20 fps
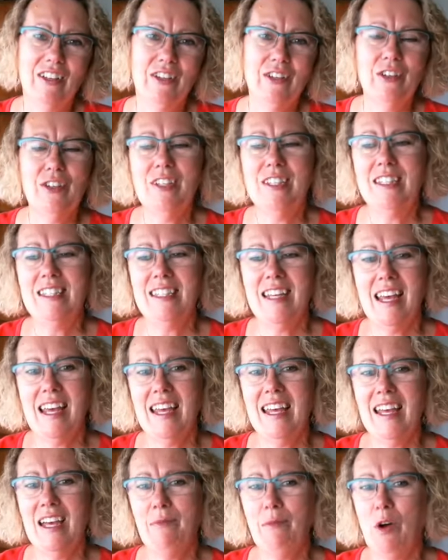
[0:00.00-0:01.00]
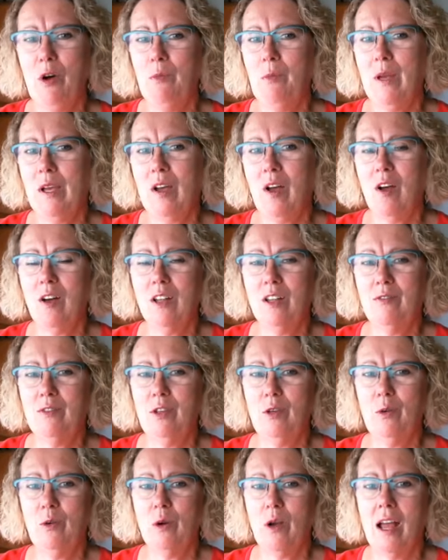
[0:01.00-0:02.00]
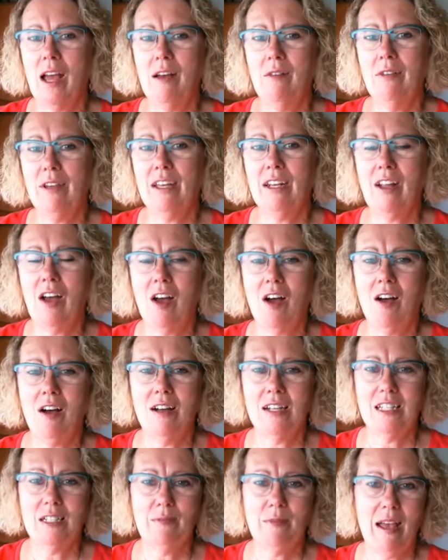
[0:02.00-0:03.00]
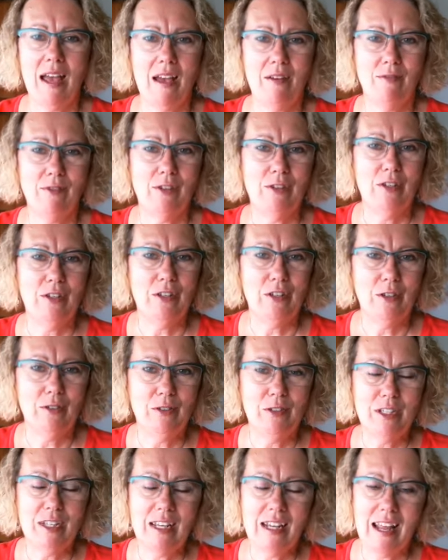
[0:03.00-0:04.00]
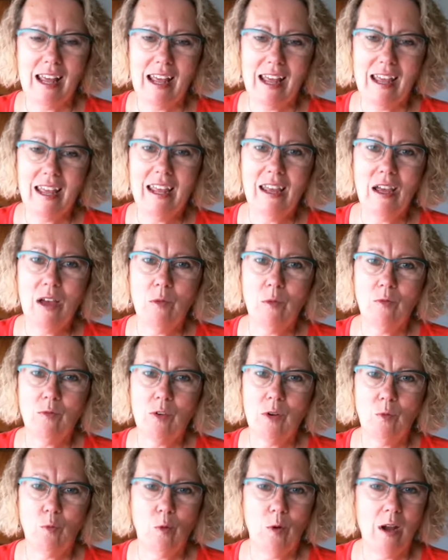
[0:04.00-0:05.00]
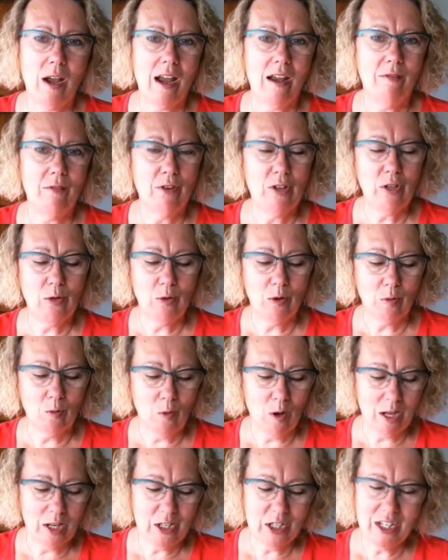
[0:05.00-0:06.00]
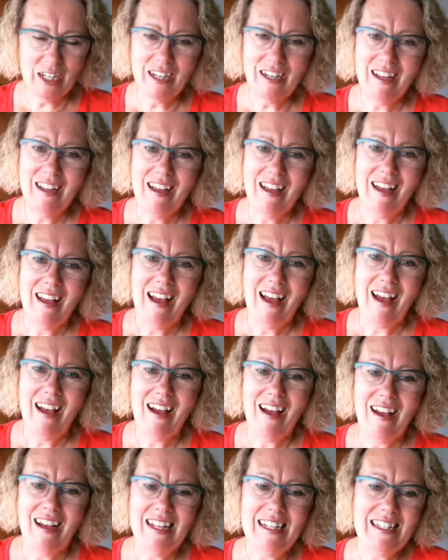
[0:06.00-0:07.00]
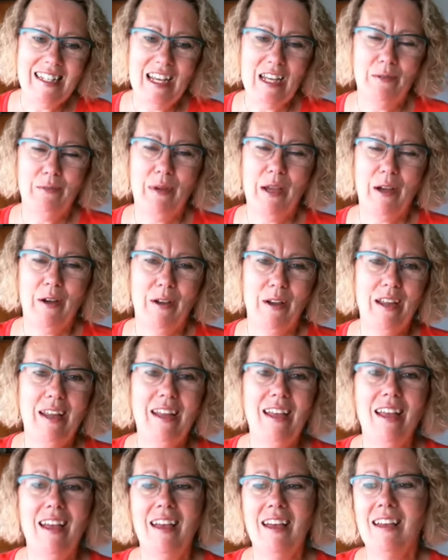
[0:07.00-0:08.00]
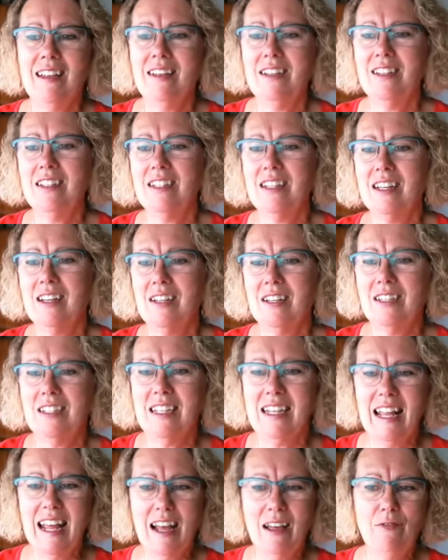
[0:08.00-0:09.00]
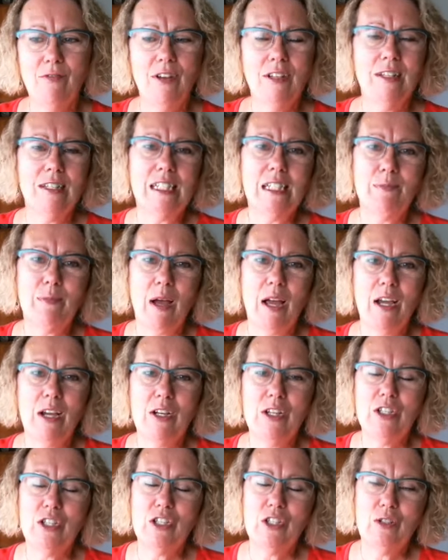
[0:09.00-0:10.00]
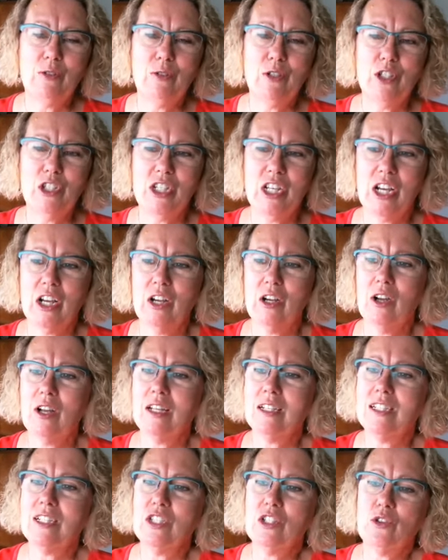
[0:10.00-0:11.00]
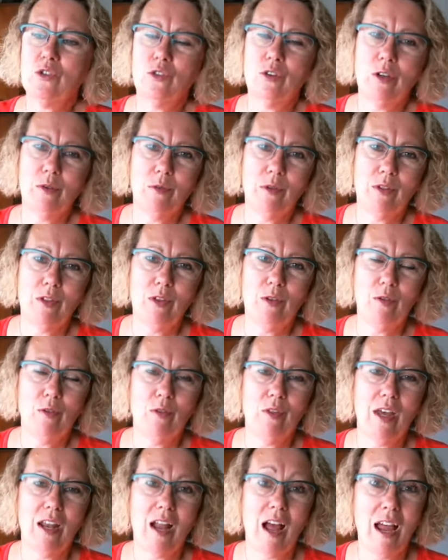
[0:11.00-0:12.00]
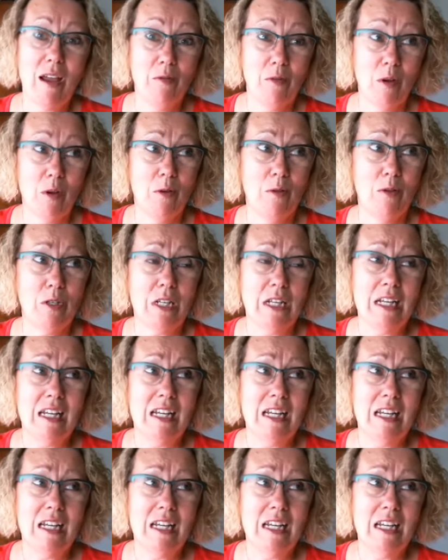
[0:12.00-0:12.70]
Good day. I'm hoping all of you are having an awesome afternoon today from wherever you are watching. It's Ann Perry, and today I felt inspired to share a story with you that I wrote